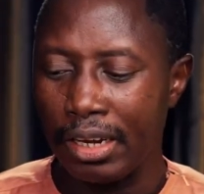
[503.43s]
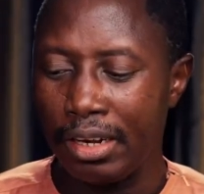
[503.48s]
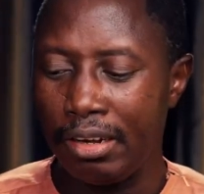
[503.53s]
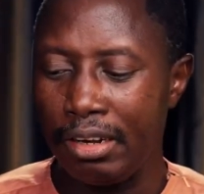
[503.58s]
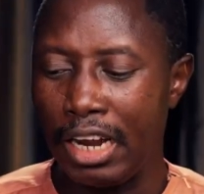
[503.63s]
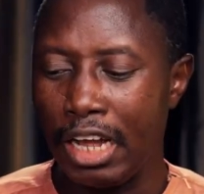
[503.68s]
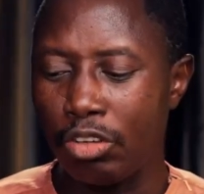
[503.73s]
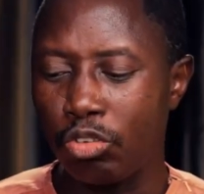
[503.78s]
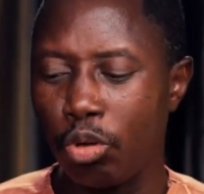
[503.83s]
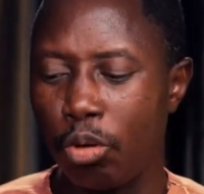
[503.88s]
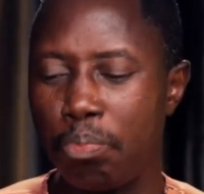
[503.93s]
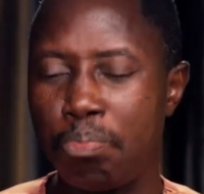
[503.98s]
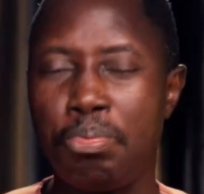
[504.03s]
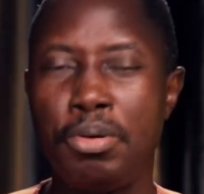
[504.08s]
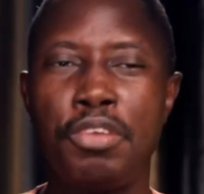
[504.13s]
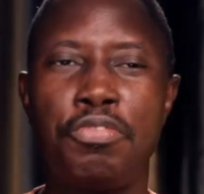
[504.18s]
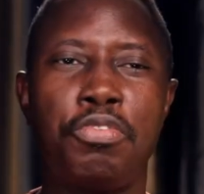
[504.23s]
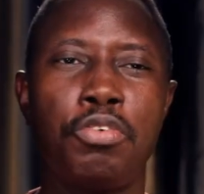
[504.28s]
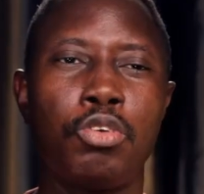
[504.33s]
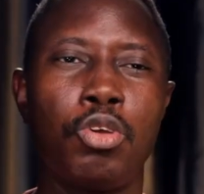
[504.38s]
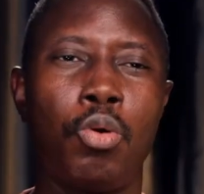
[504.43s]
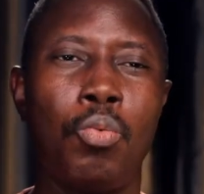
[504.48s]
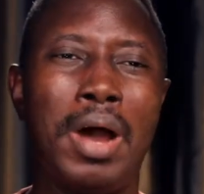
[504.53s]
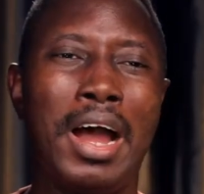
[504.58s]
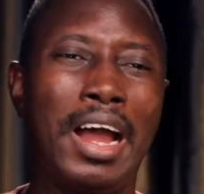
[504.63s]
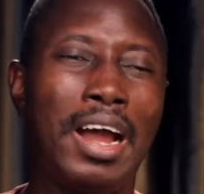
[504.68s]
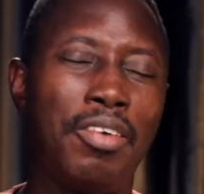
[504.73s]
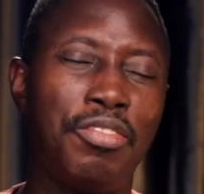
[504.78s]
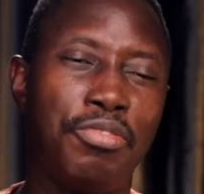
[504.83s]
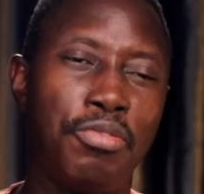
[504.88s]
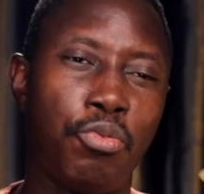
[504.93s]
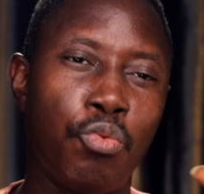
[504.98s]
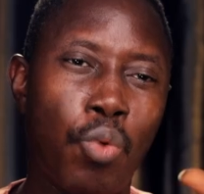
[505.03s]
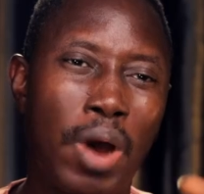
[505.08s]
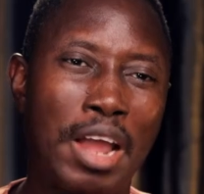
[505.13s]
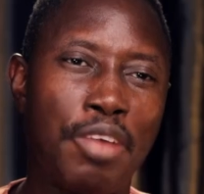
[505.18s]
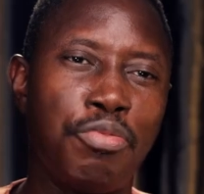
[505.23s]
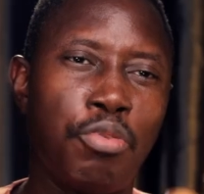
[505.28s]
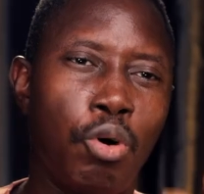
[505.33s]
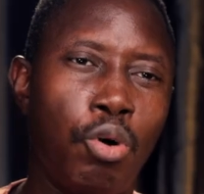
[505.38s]
Learn to pray for your wife
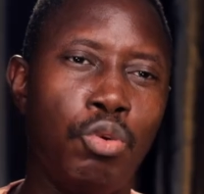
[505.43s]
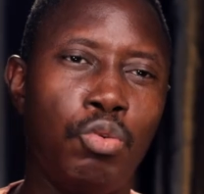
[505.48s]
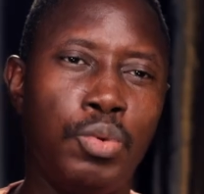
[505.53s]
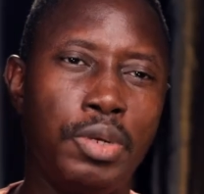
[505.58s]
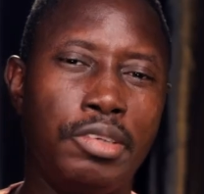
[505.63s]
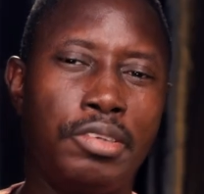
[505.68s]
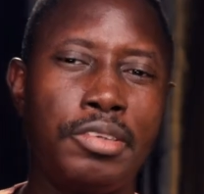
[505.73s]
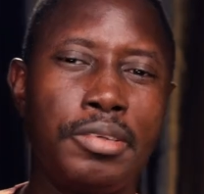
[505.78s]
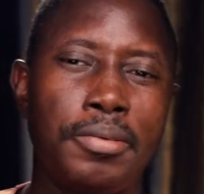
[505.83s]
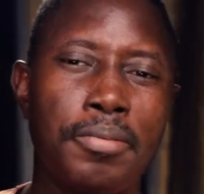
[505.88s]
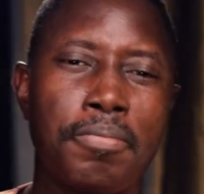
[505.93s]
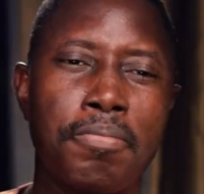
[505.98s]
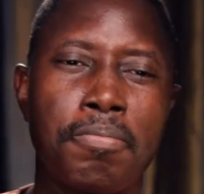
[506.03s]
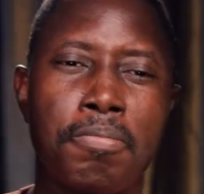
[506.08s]
always.